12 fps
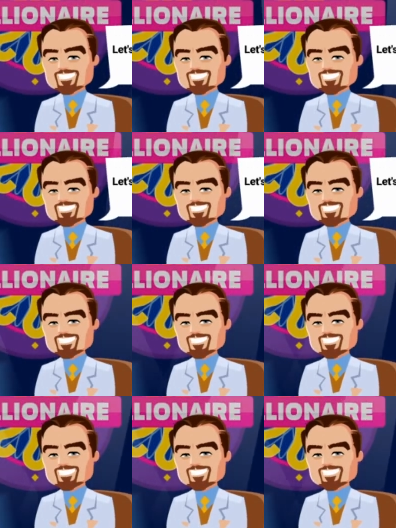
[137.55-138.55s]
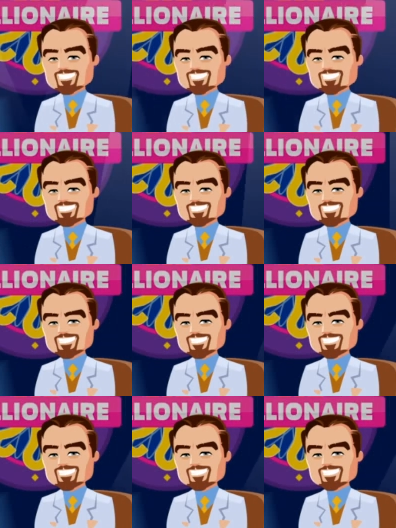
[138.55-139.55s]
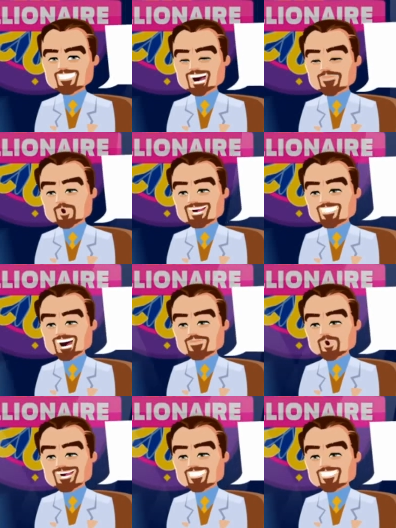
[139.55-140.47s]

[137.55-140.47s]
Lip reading: Nothing is said.